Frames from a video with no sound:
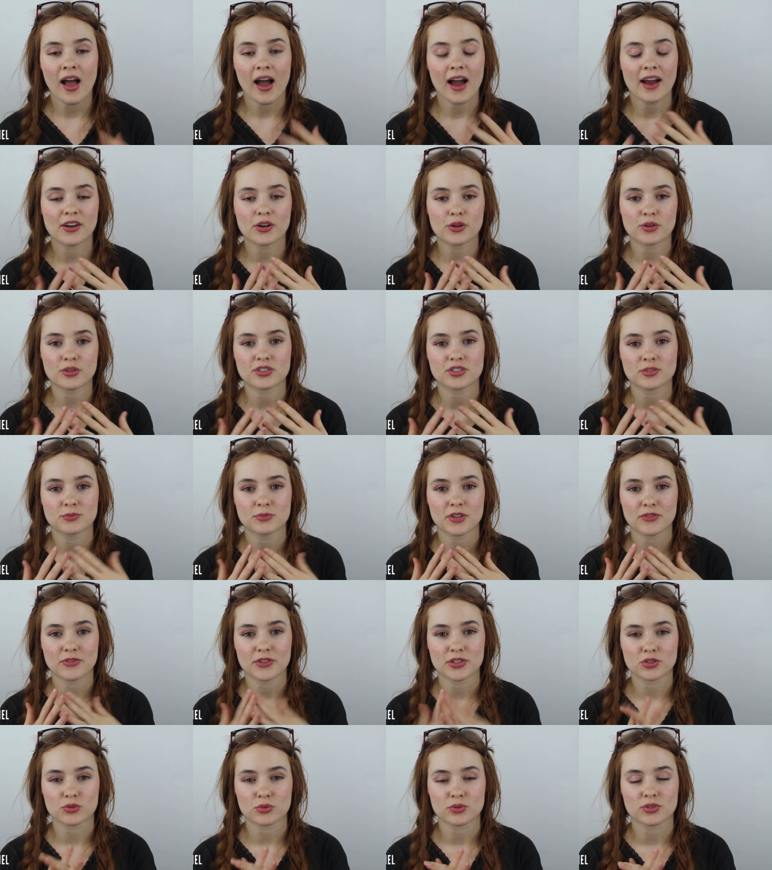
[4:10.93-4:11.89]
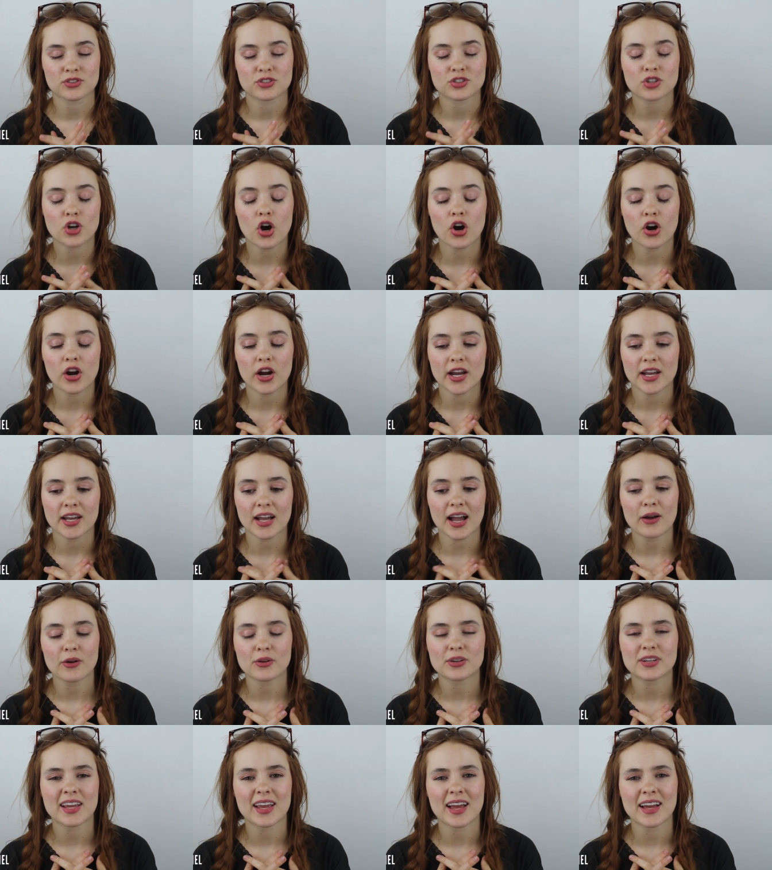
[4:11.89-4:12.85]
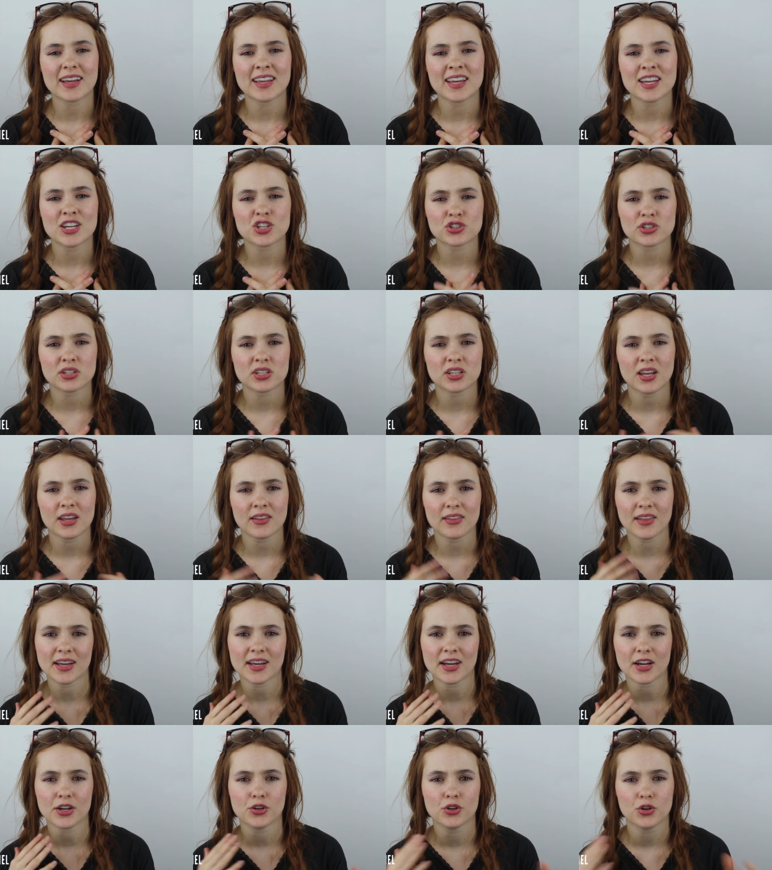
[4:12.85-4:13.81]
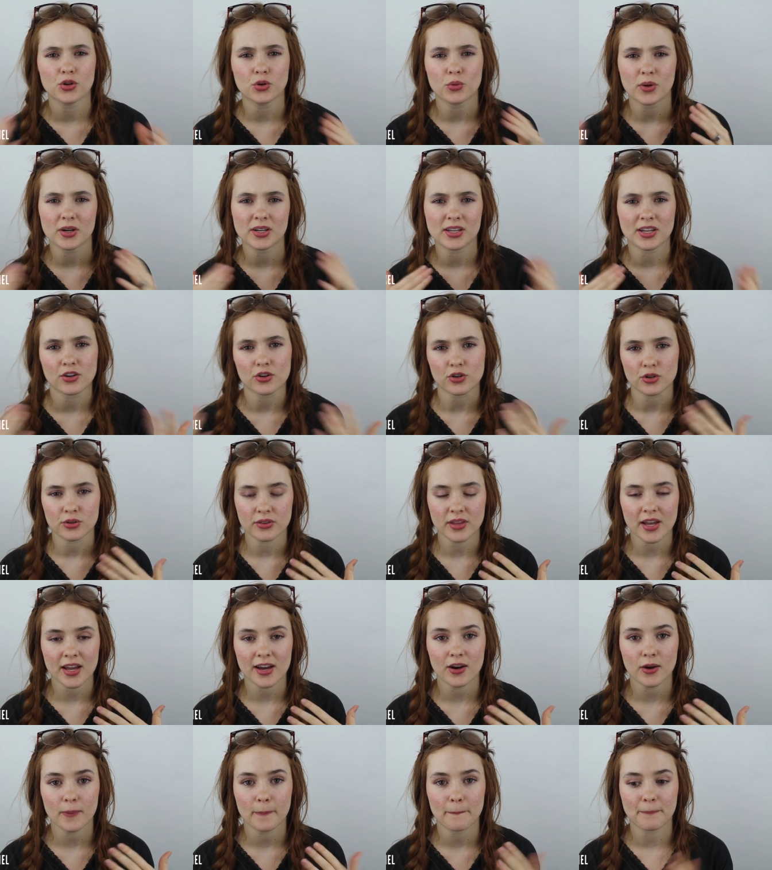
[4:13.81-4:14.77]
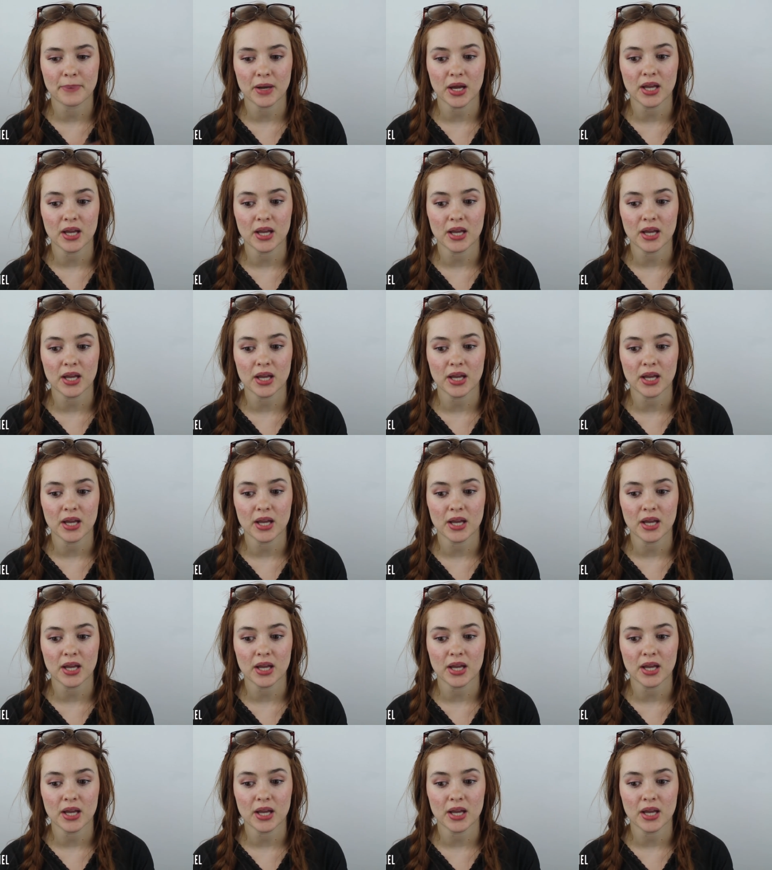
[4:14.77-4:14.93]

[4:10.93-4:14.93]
I noticed some difference with scarring. I occasionally get like a new one here or there,